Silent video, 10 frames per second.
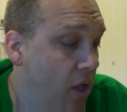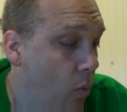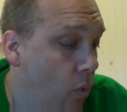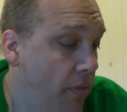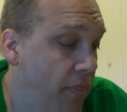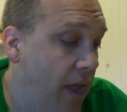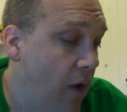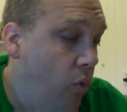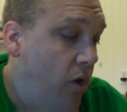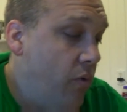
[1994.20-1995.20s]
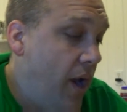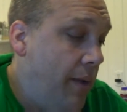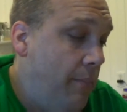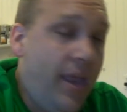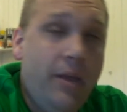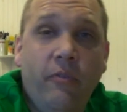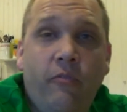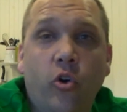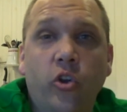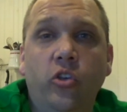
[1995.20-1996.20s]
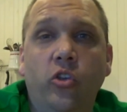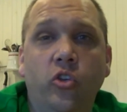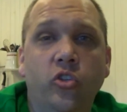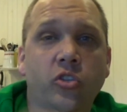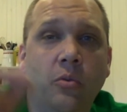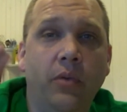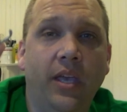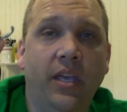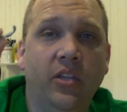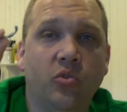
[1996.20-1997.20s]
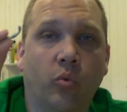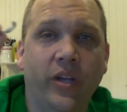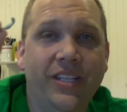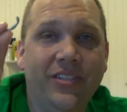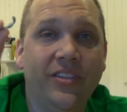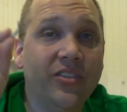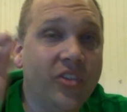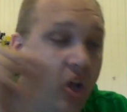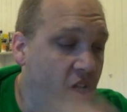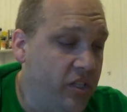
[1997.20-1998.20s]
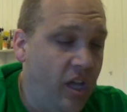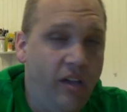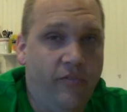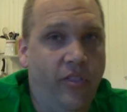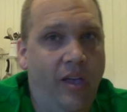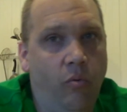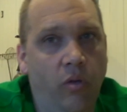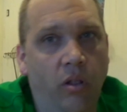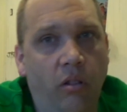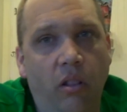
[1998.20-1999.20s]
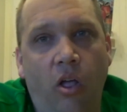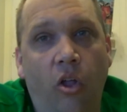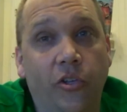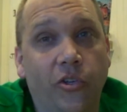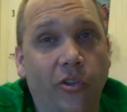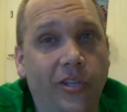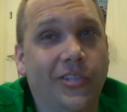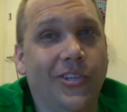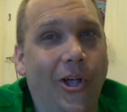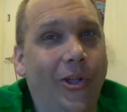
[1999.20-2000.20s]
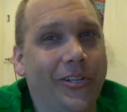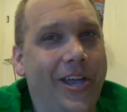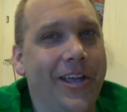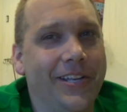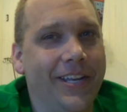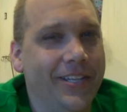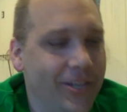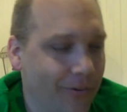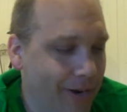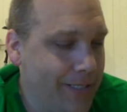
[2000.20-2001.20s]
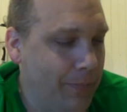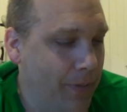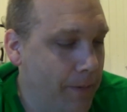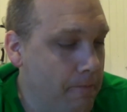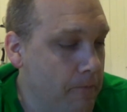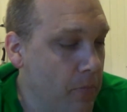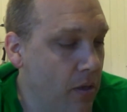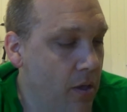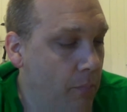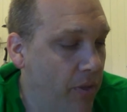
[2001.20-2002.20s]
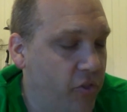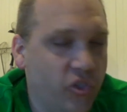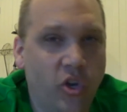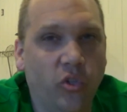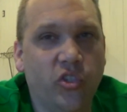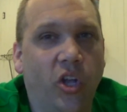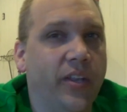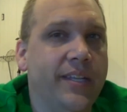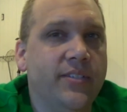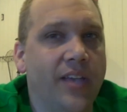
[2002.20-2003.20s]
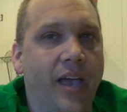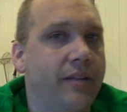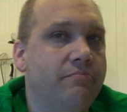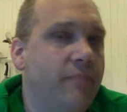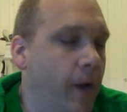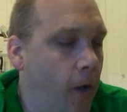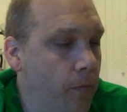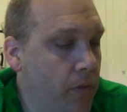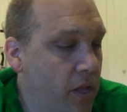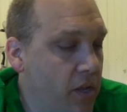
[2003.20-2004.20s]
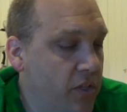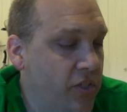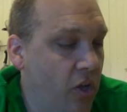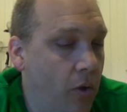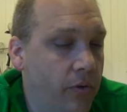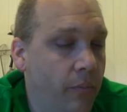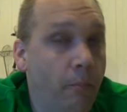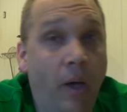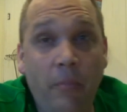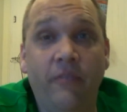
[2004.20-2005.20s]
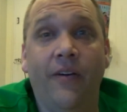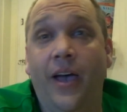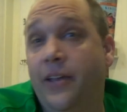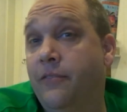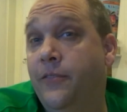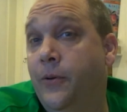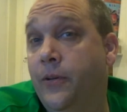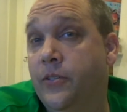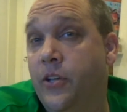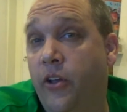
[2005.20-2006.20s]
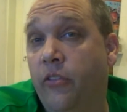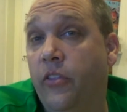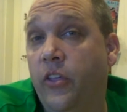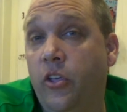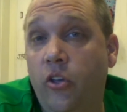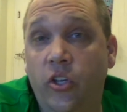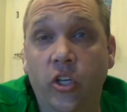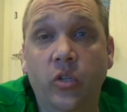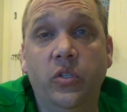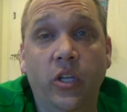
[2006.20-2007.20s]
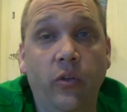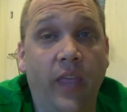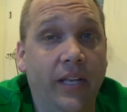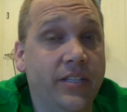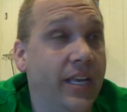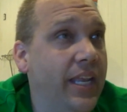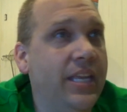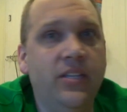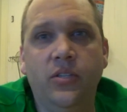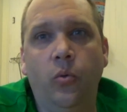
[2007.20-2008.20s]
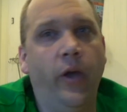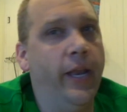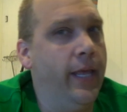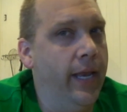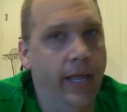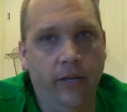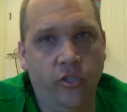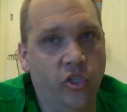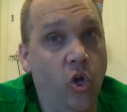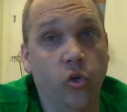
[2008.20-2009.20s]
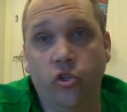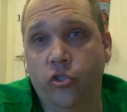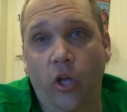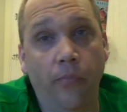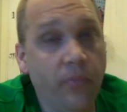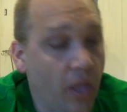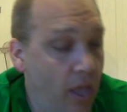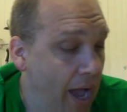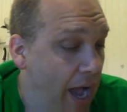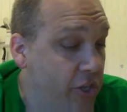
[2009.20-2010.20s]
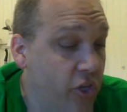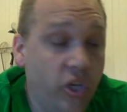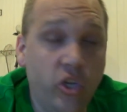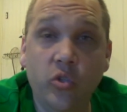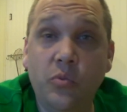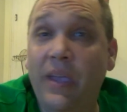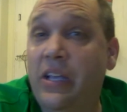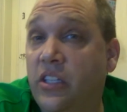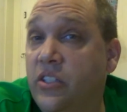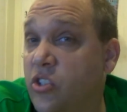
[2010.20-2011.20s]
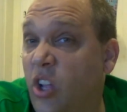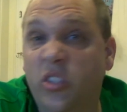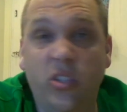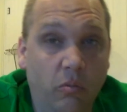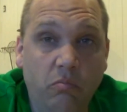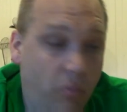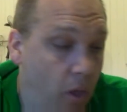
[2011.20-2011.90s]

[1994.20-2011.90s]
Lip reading: One thing I would recommend before you use them is rinse the salt off, or that will alter the salt content of your recipe. But there's no salt inside at all. So mummifying food is another thing you can do too. That's an easy way to get in, just kosher salt. You can use pickling salt too.